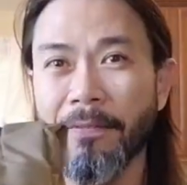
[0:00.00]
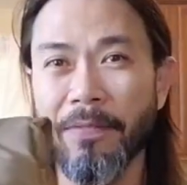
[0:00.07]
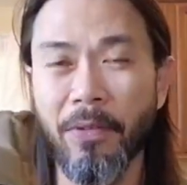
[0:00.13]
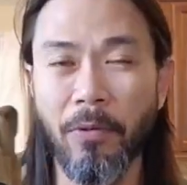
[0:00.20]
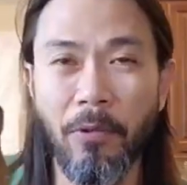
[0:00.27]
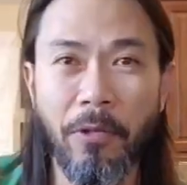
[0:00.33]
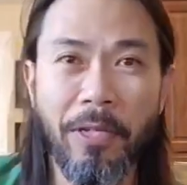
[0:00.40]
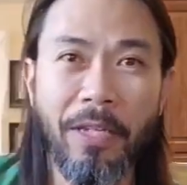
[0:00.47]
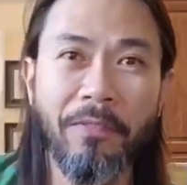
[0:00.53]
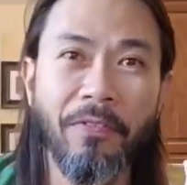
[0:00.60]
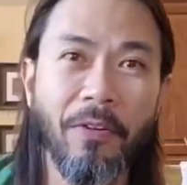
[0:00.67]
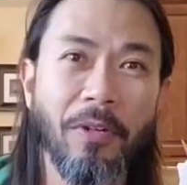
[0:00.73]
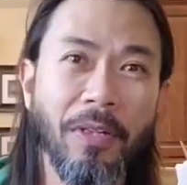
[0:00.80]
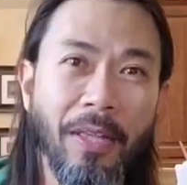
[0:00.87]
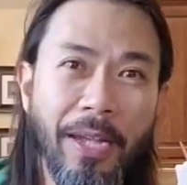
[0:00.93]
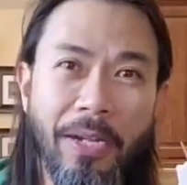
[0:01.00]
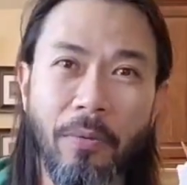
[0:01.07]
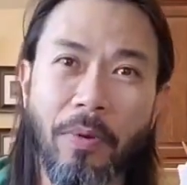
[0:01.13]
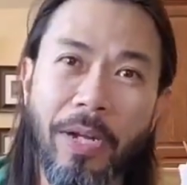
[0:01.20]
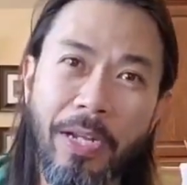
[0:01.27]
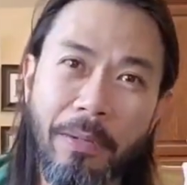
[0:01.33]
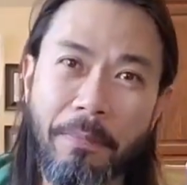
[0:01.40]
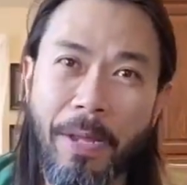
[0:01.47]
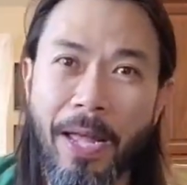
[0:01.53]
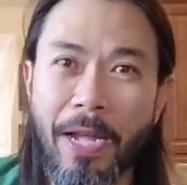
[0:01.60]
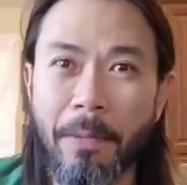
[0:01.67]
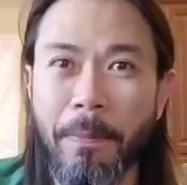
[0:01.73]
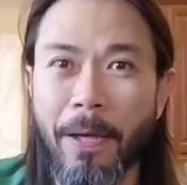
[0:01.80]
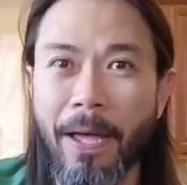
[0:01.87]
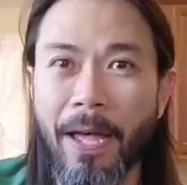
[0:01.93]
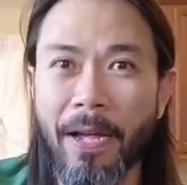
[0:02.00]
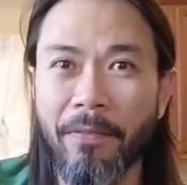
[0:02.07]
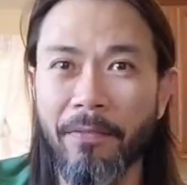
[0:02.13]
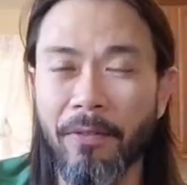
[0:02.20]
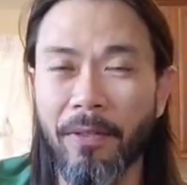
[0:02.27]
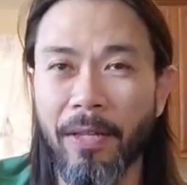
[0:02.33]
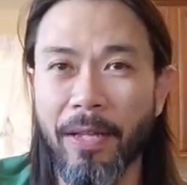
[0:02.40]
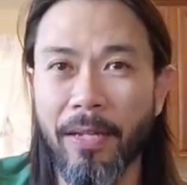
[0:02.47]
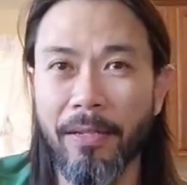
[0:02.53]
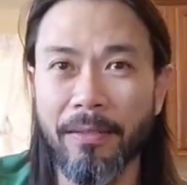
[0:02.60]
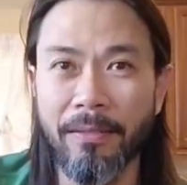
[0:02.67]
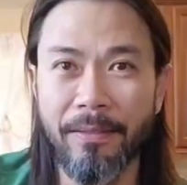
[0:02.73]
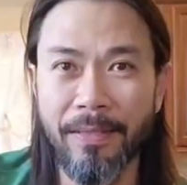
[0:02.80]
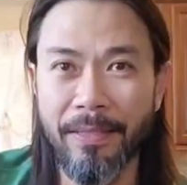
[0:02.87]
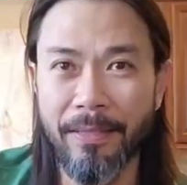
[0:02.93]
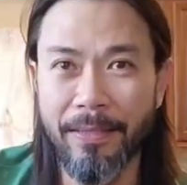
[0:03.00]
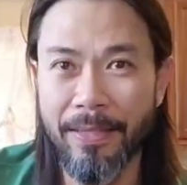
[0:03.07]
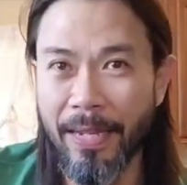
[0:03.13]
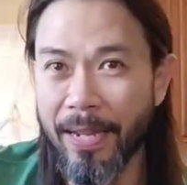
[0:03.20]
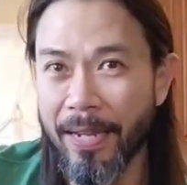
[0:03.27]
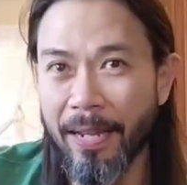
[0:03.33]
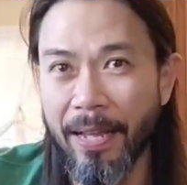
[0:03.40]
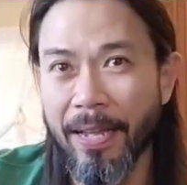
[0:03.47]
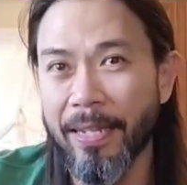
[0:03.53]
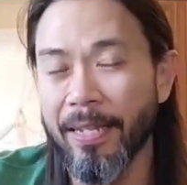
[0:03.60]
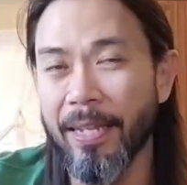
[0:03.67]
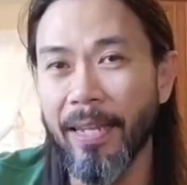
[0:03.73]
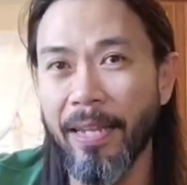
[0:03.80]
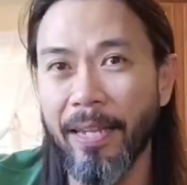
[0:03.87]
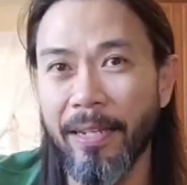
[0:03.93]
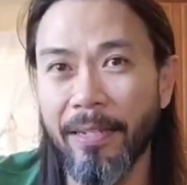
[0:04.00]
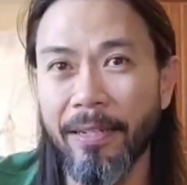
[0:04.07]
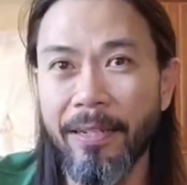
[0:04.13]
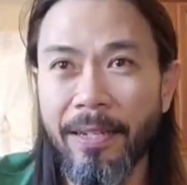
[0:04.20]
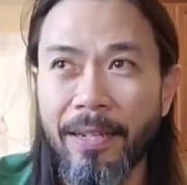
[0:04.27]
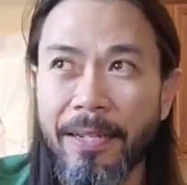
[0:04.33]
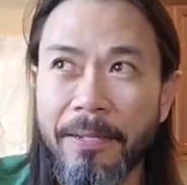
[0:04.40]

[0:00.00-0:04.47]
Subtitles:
If you're looking for a lightweight backpack for like day hiking,